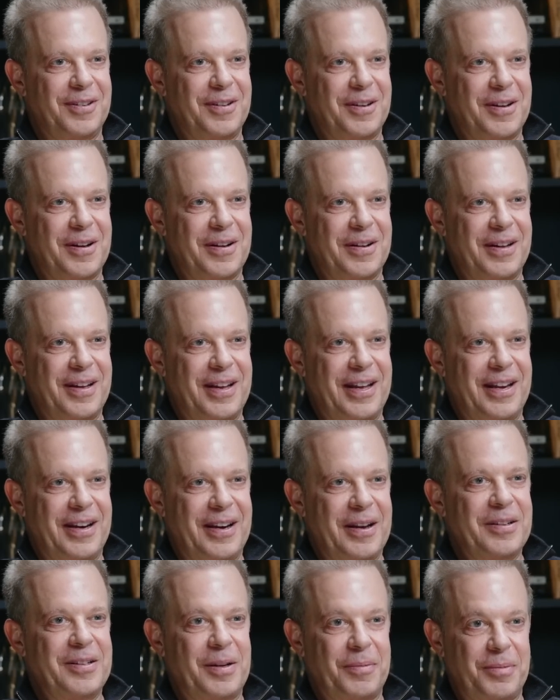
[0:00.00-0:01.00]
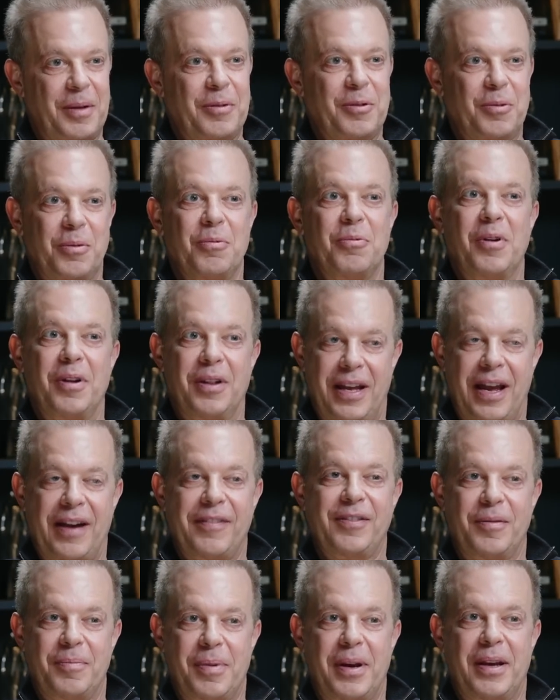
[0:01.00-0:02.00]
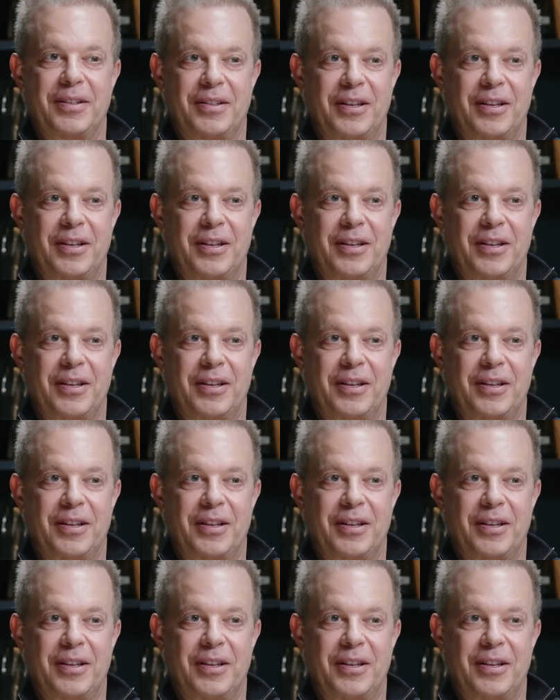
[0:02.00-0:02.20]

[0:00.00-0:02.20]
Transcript: Uh, and sometimes we really have to pay